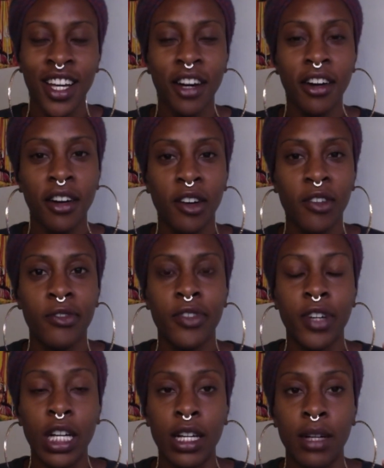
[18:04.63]
of
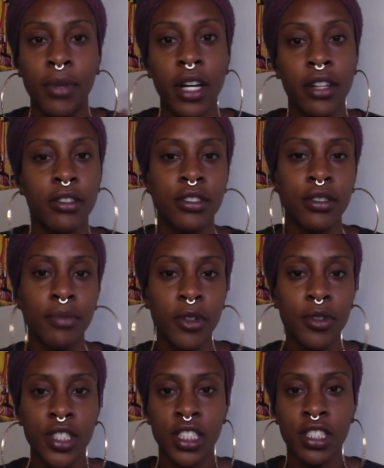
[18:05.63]
others'
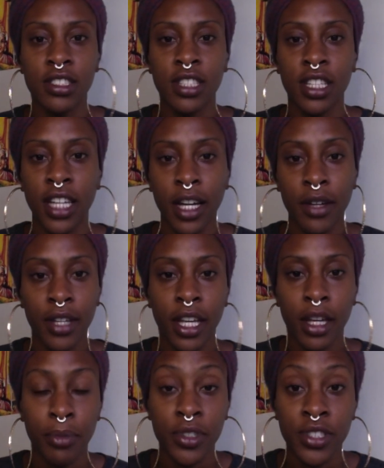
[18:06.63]
emotions and how
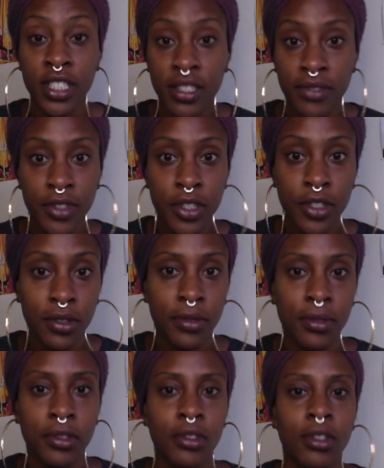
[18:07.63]
they perceived you,
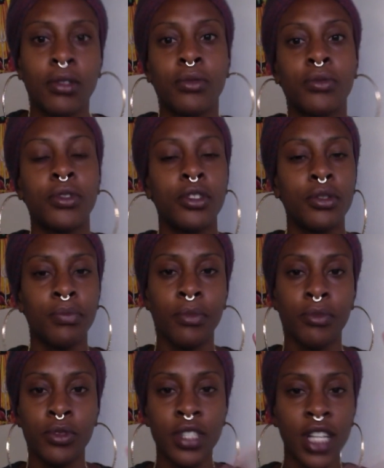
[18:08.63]

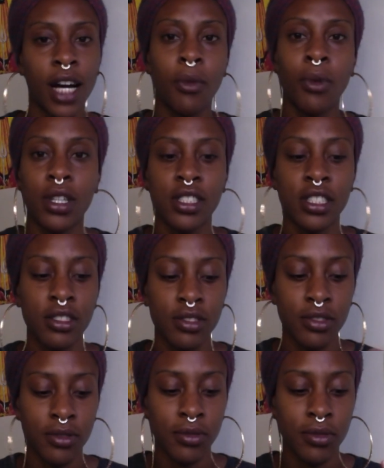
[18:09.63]
not wanting
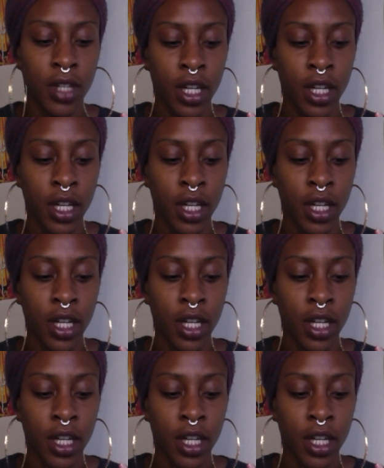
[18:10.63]
to